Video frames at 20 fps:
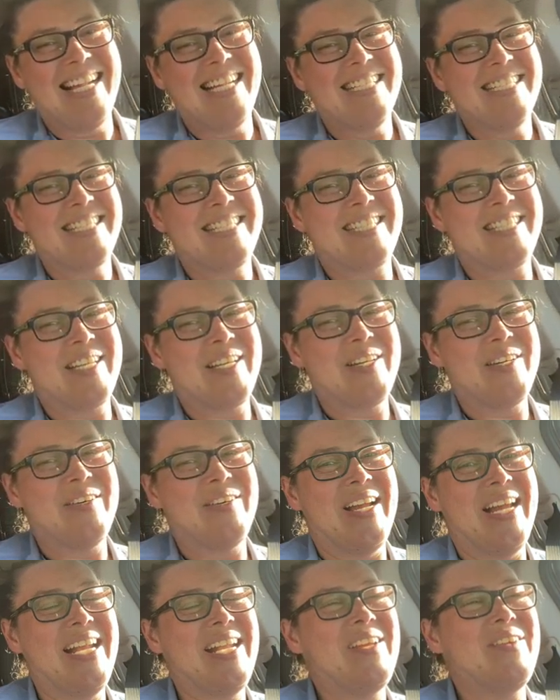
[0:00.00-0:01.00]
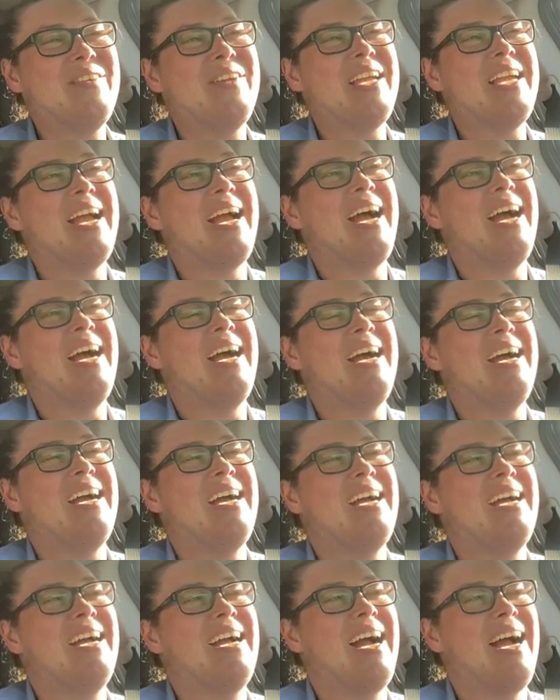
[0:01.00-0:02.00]
So anyway,
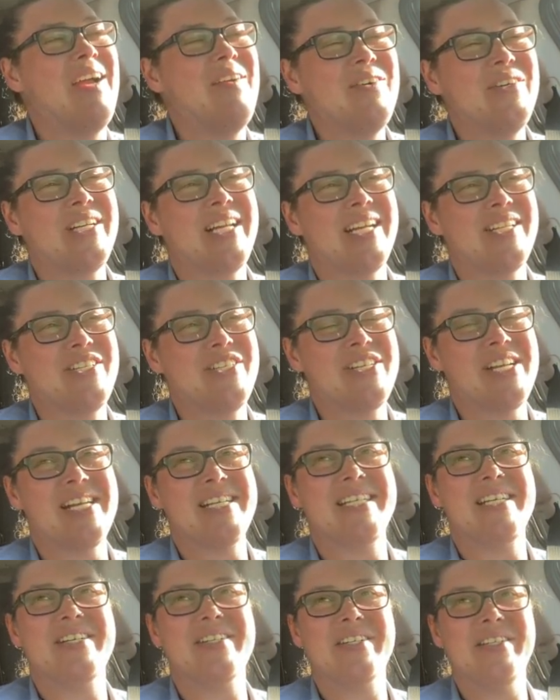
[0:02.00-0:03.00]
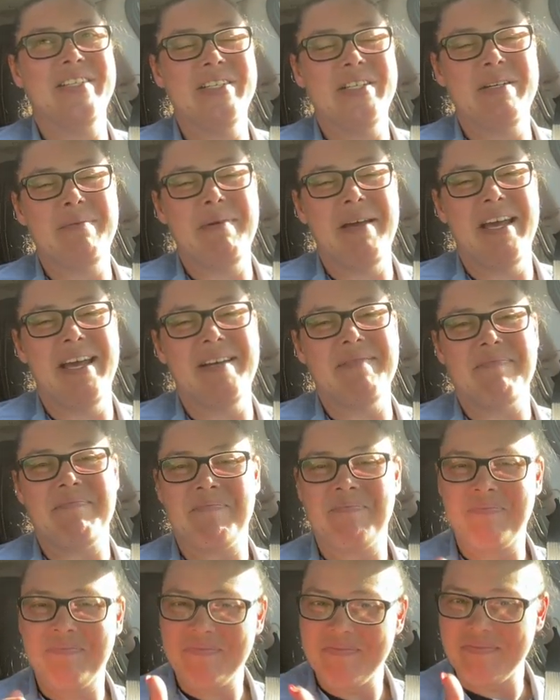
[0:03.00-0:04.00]
I will catch you guys here in a little bit
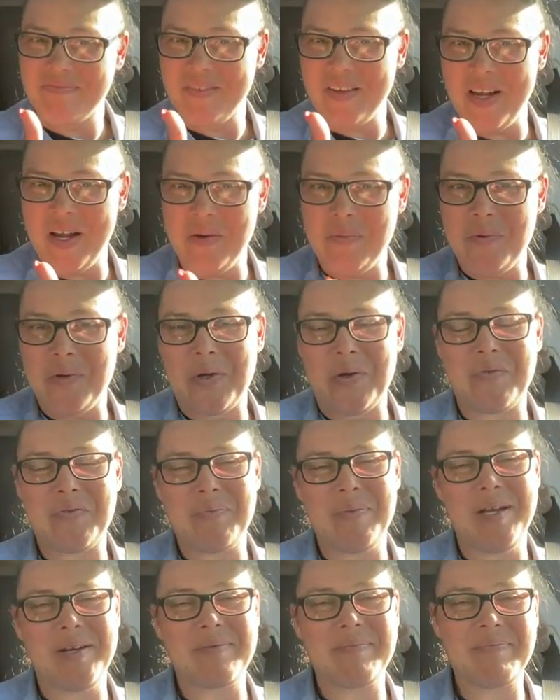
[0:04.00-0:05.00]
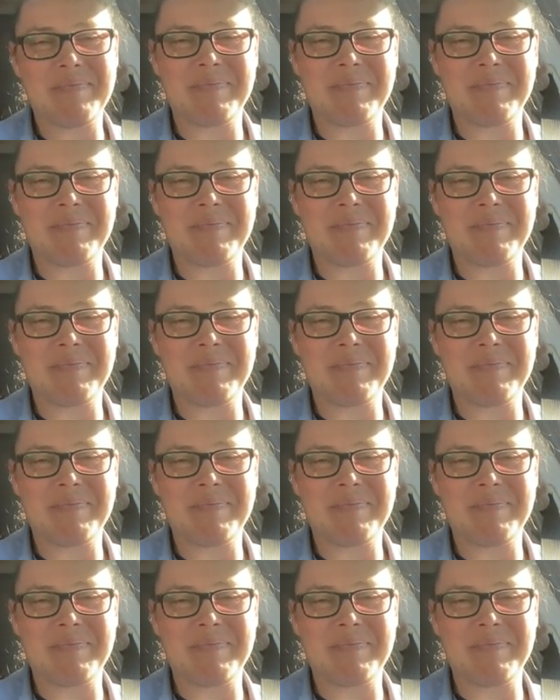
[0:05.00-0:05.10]
and we'll go from there.